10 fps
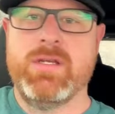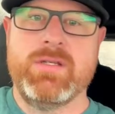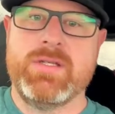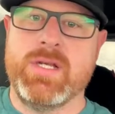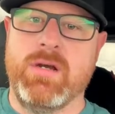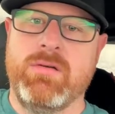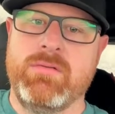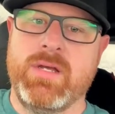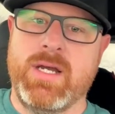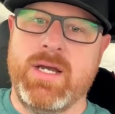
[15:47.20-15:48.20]
So
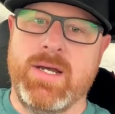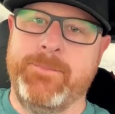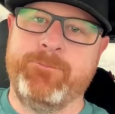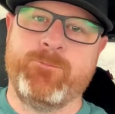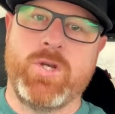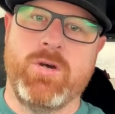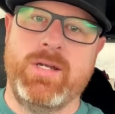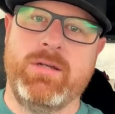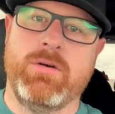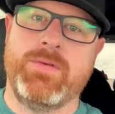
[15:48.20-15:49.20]
go
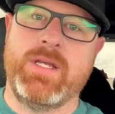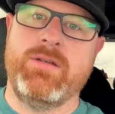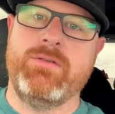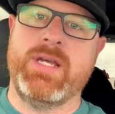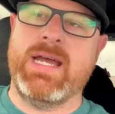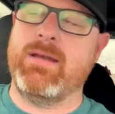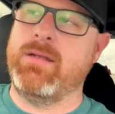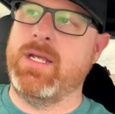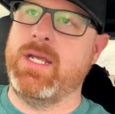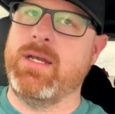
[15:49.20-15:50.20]
ahead and go over there and do that.
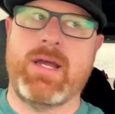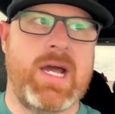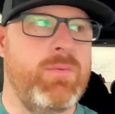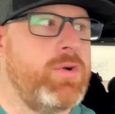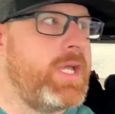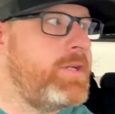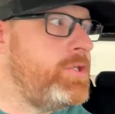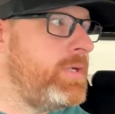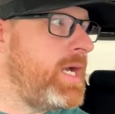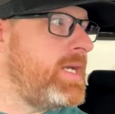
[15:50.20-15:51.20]
And I will
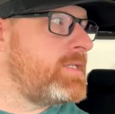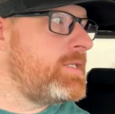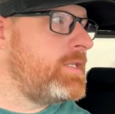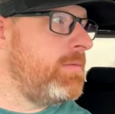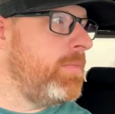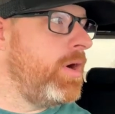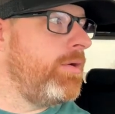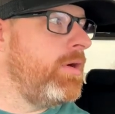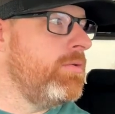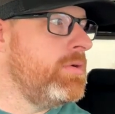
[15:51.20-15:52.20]
catch you guys
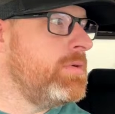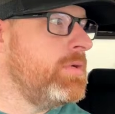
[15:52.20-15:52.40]
tomorrow.